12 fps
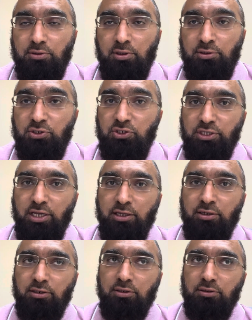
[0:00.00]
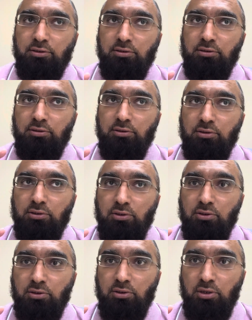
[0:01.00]
understand
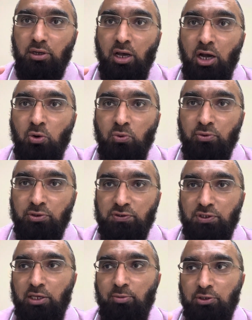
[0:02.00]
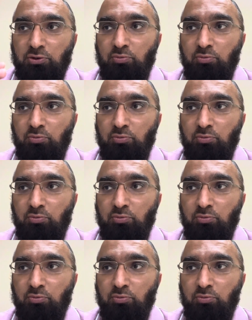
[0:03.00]
how this came into